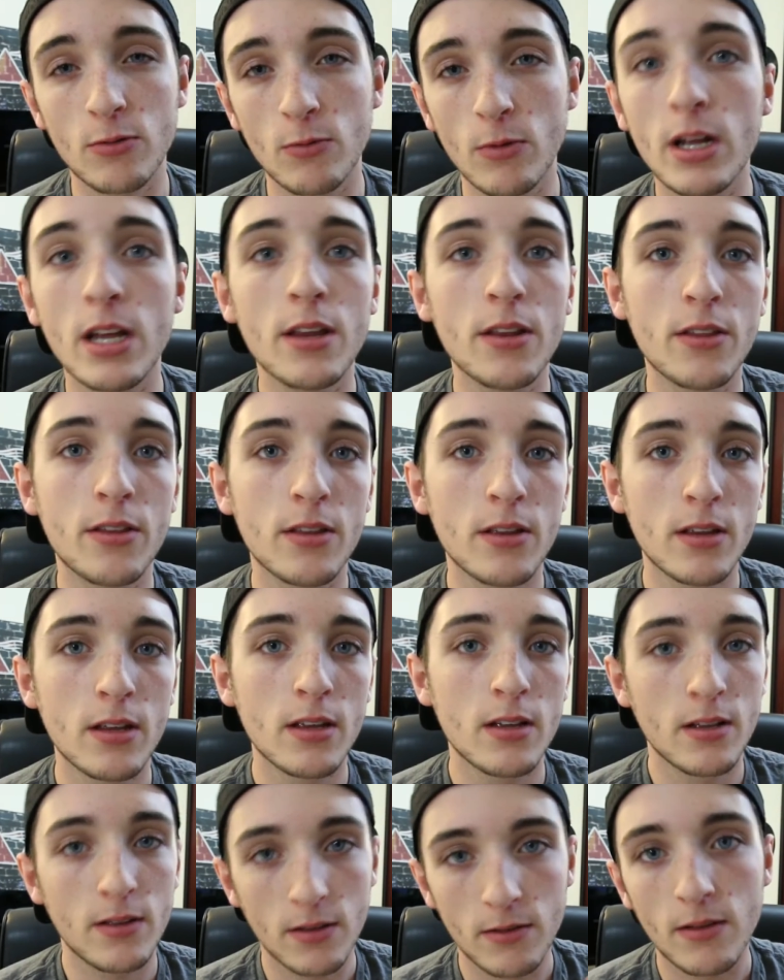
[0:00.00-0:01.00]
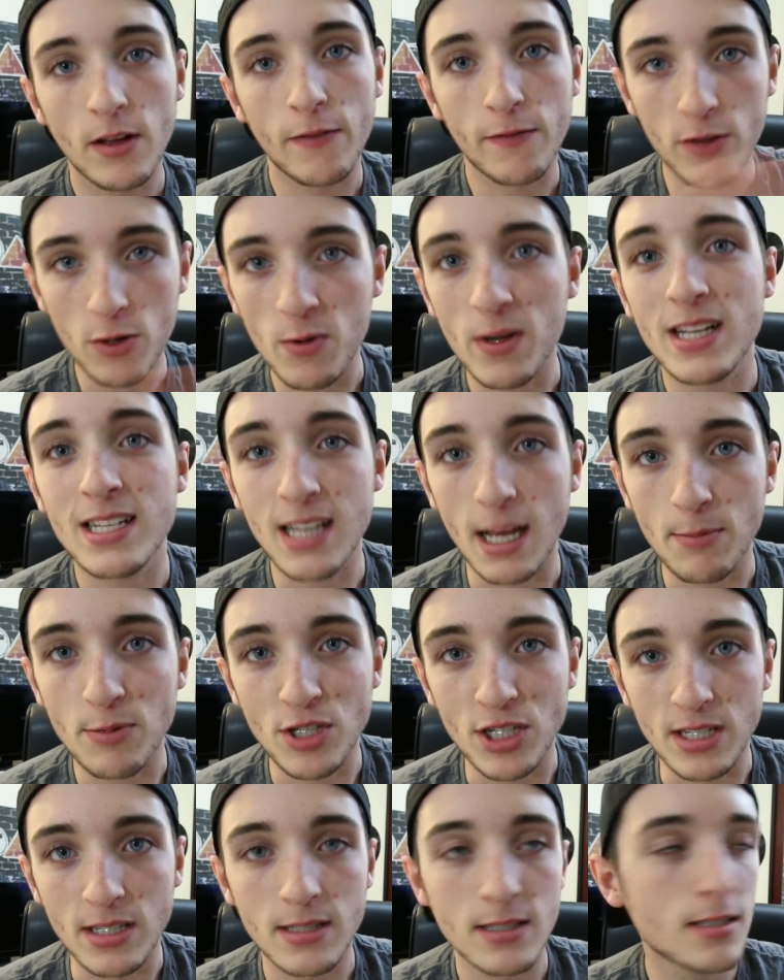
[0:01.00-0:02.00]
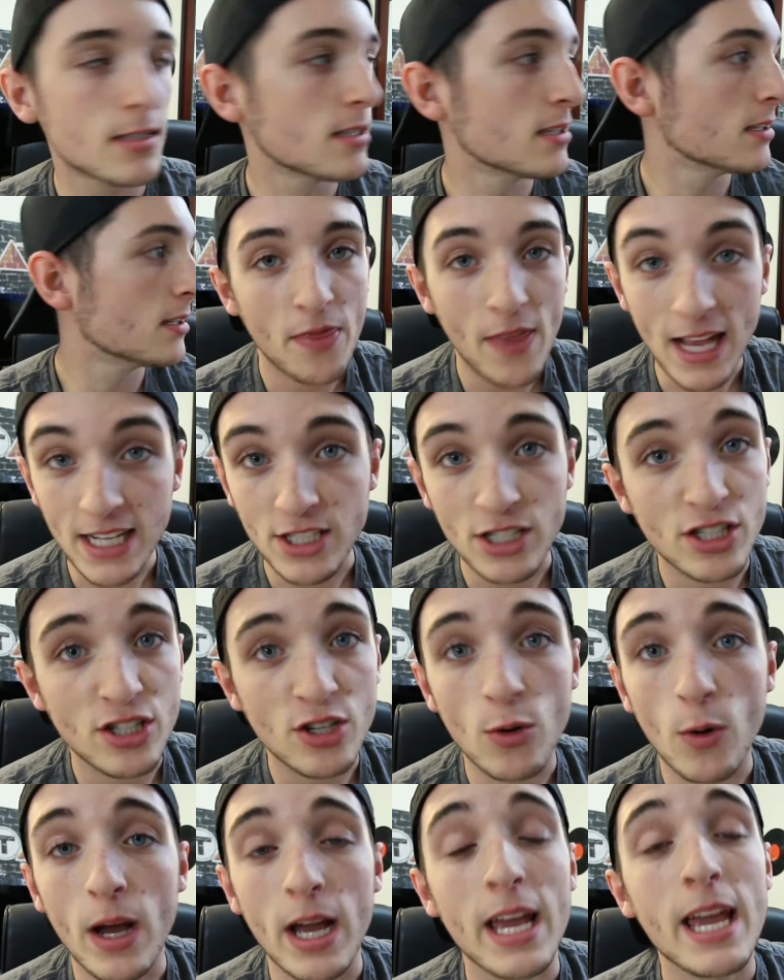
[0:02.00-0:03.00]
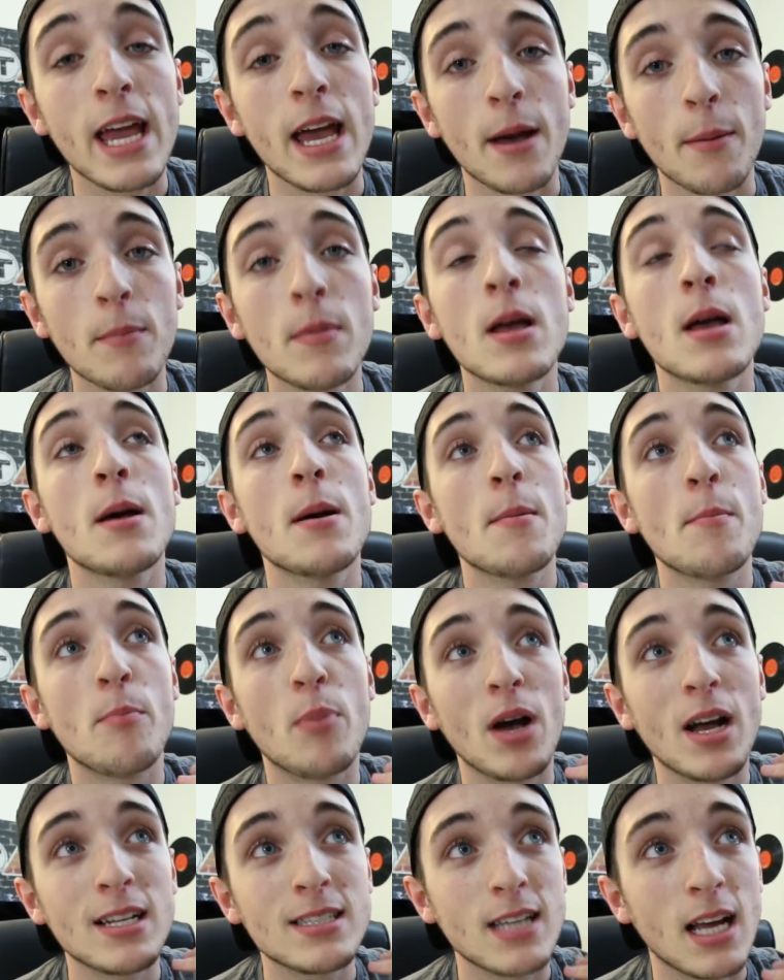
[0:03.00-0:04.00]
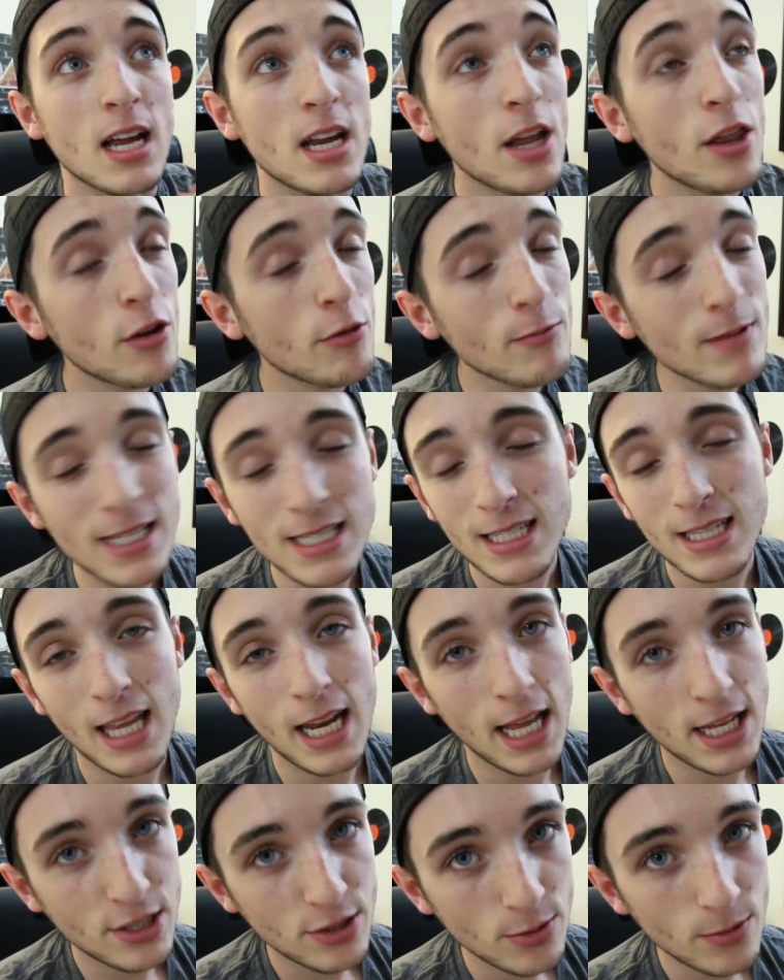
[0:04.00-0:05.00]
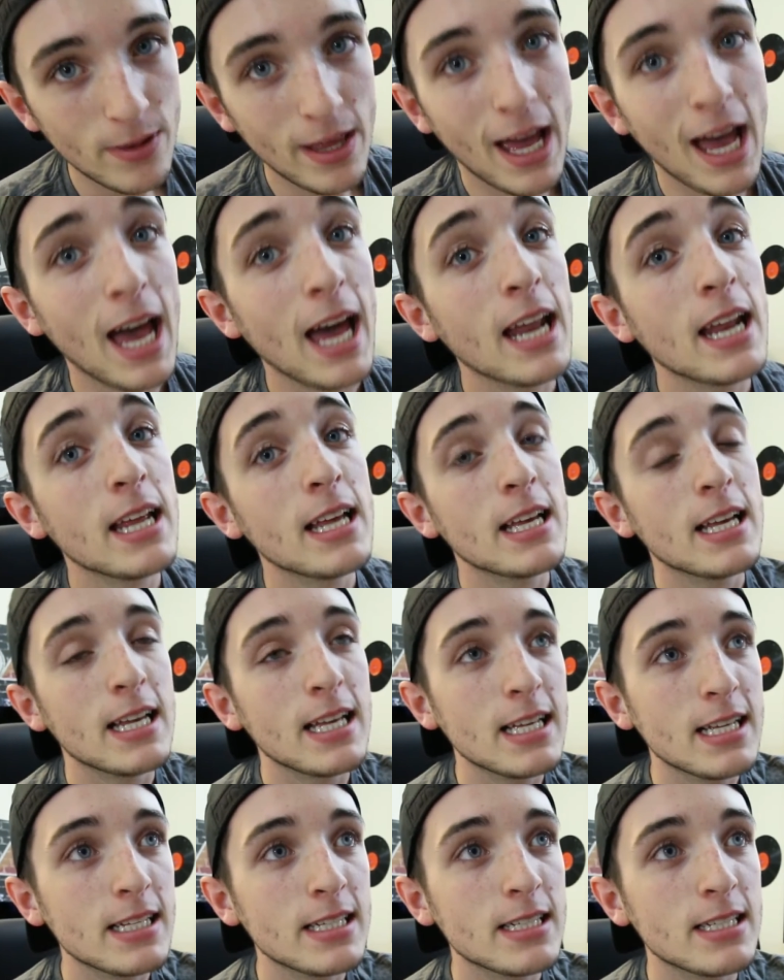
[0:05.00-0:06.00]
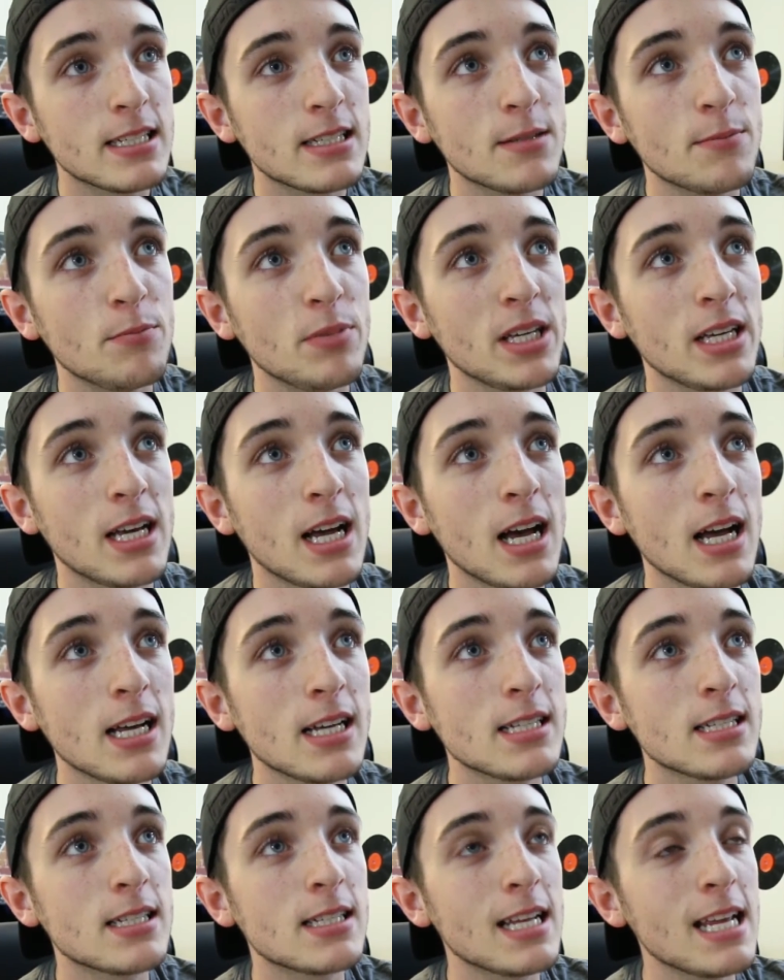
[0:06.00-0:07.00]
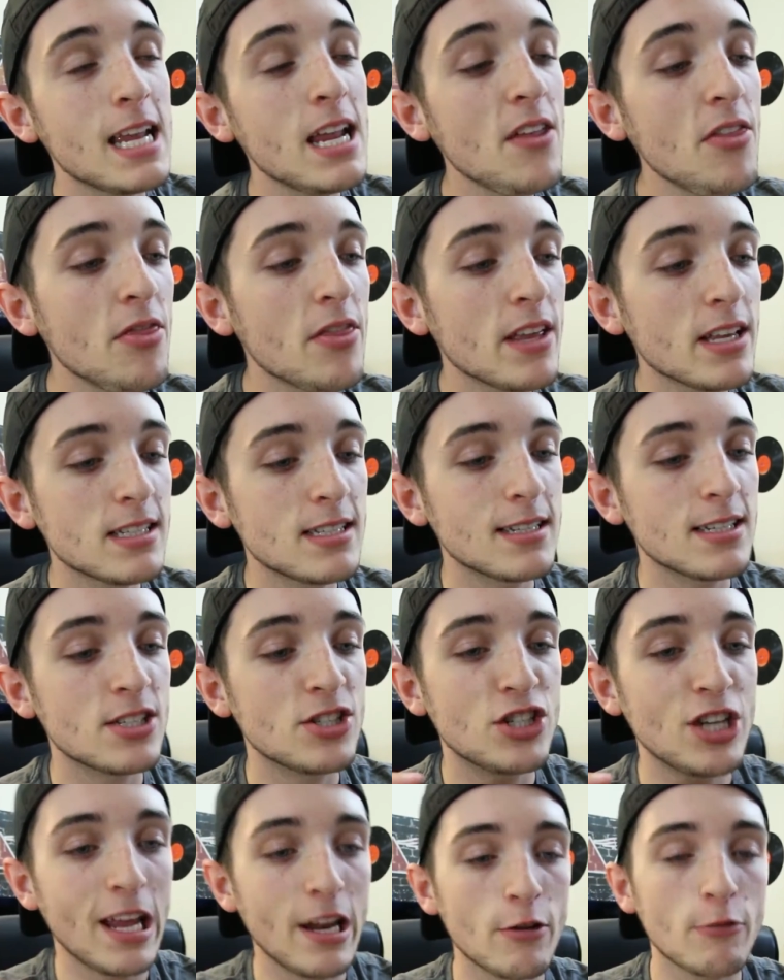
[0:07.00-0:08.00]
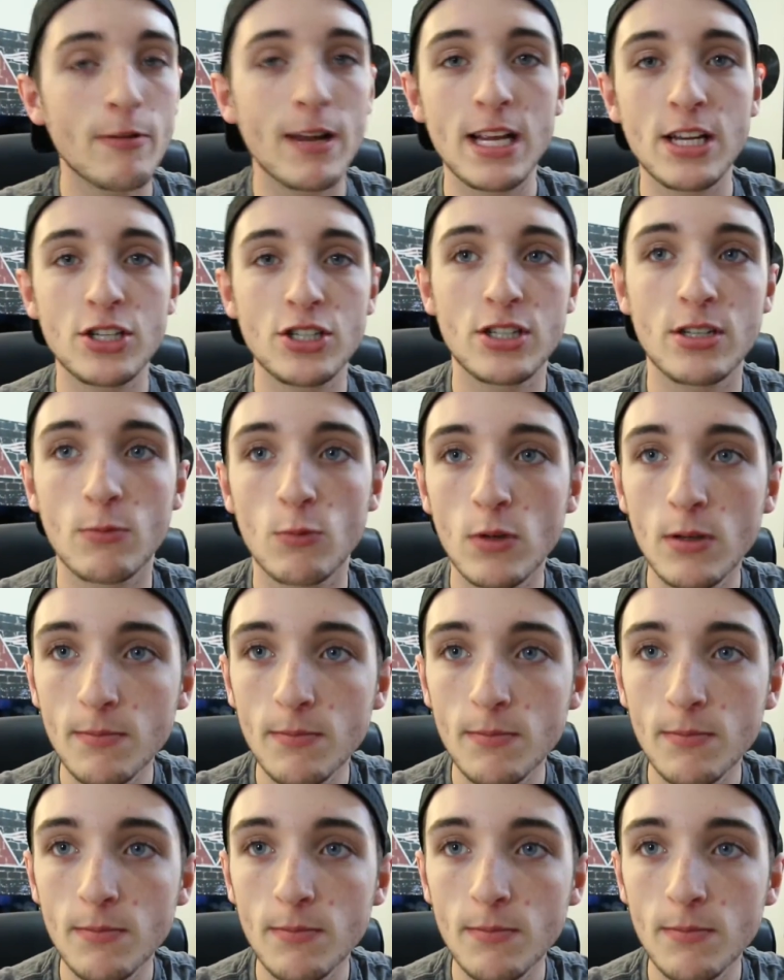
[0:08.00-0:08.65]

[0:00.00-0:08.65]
with a few exceptions. That's just who I am. But another reason that I do that is because in this generation,